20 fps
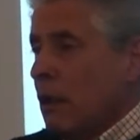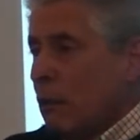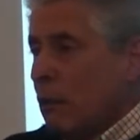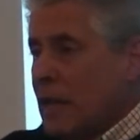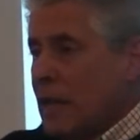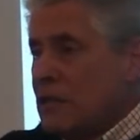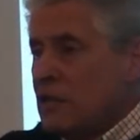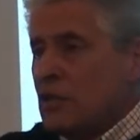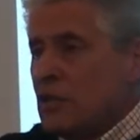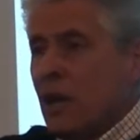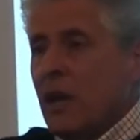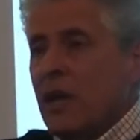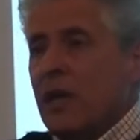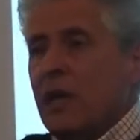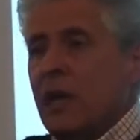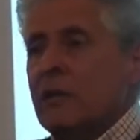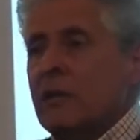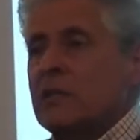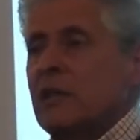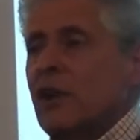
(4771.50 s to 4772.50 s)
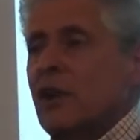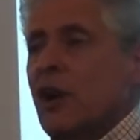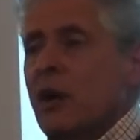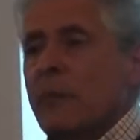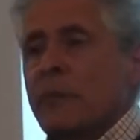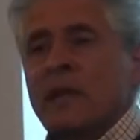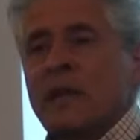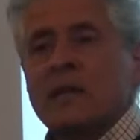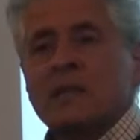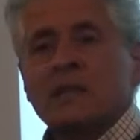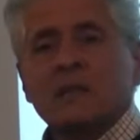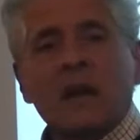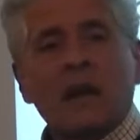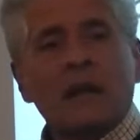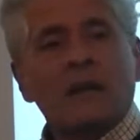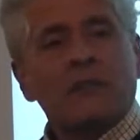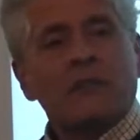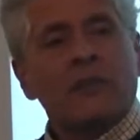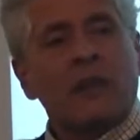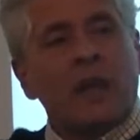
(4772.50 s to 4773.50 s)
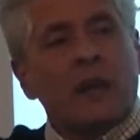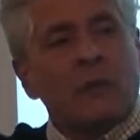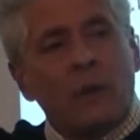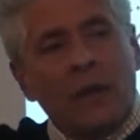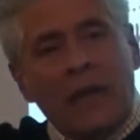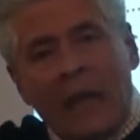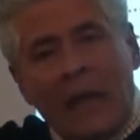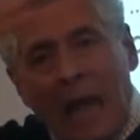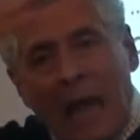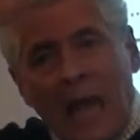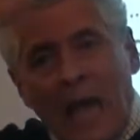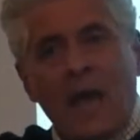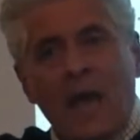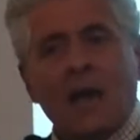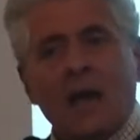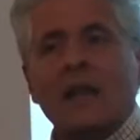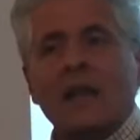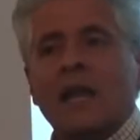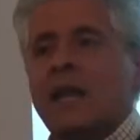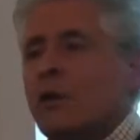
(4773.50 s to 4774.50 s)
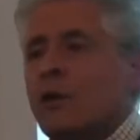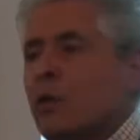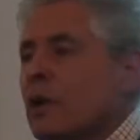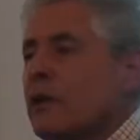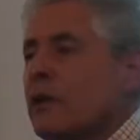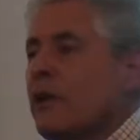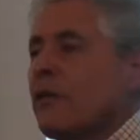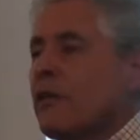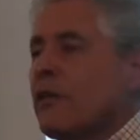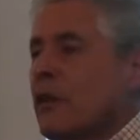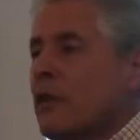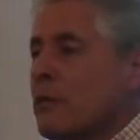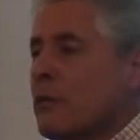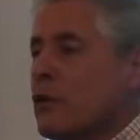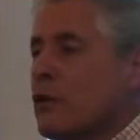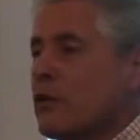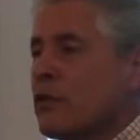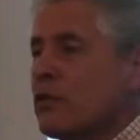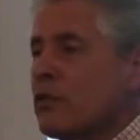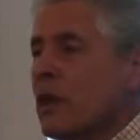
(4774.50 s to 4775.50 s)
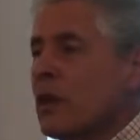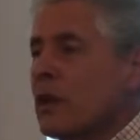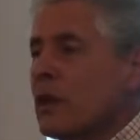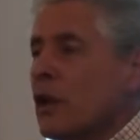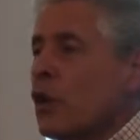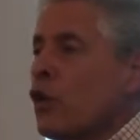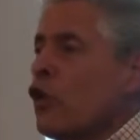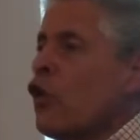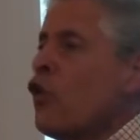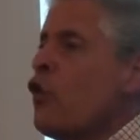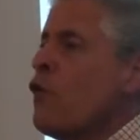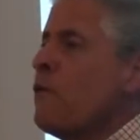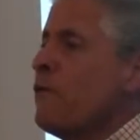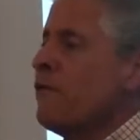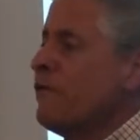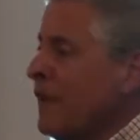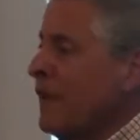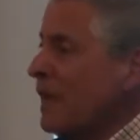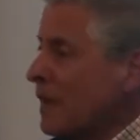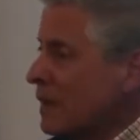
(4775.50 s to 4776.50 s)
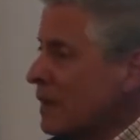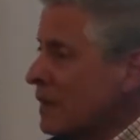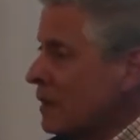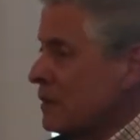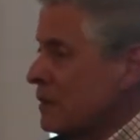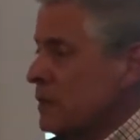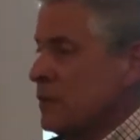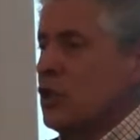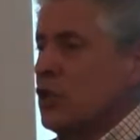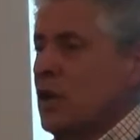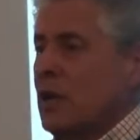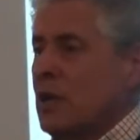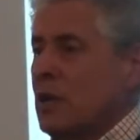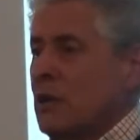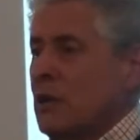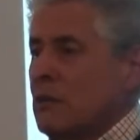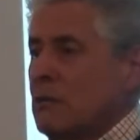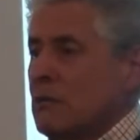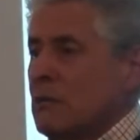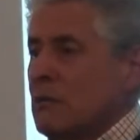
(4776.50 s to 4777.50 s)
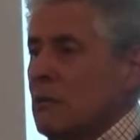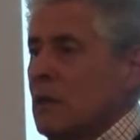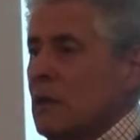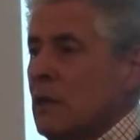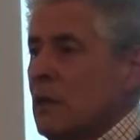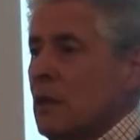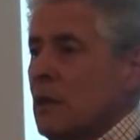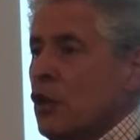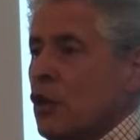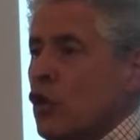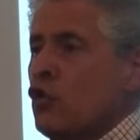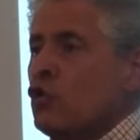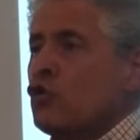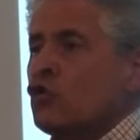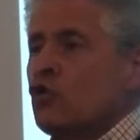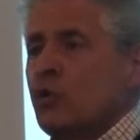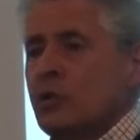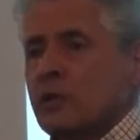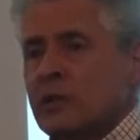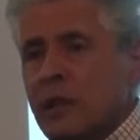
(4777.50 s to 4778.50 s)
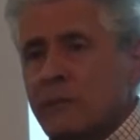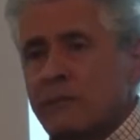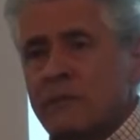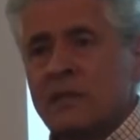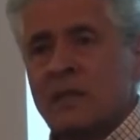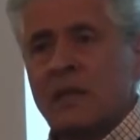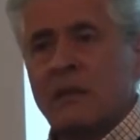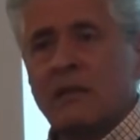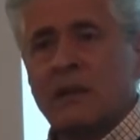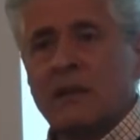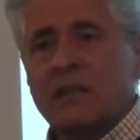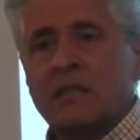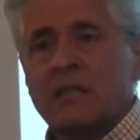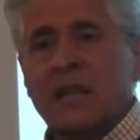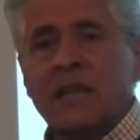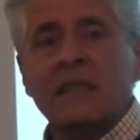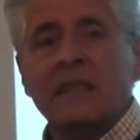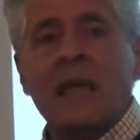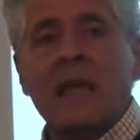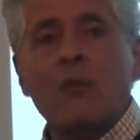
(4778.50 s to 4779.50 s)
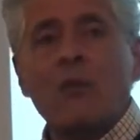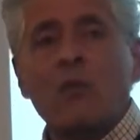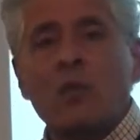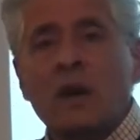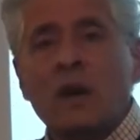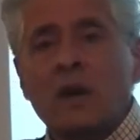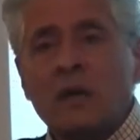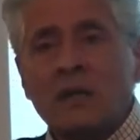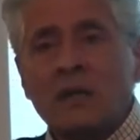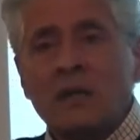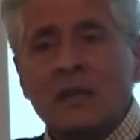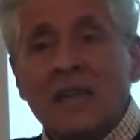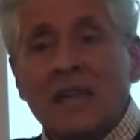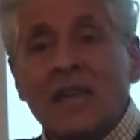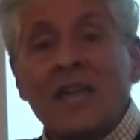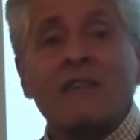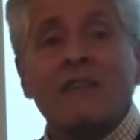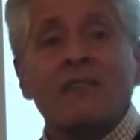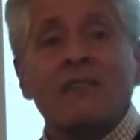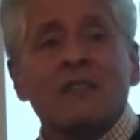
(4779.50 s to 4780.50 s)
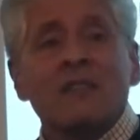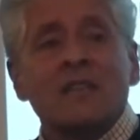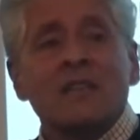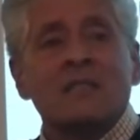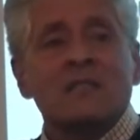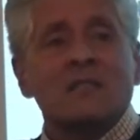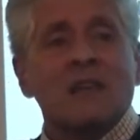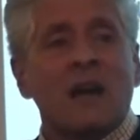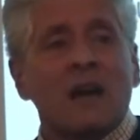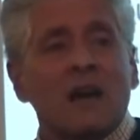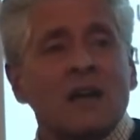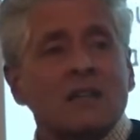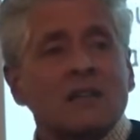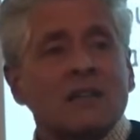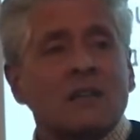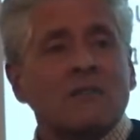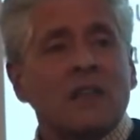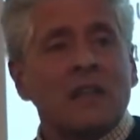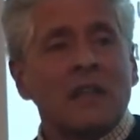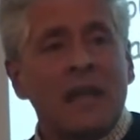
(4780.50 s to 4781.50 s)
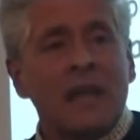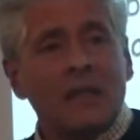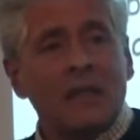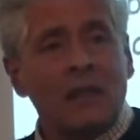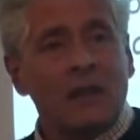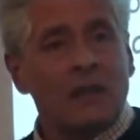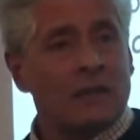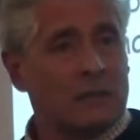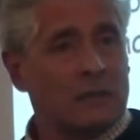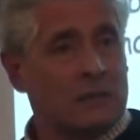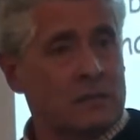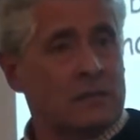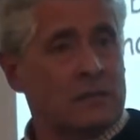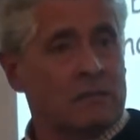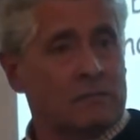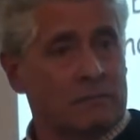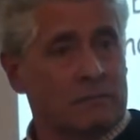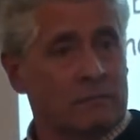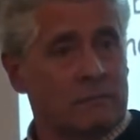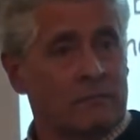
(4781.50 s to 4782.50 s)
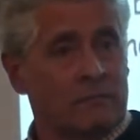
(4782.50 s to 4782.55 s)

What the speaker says: When China was a communist country and we had equal distribution, who feared China? Who took them seriously? They weren't even the size of the Netherlands.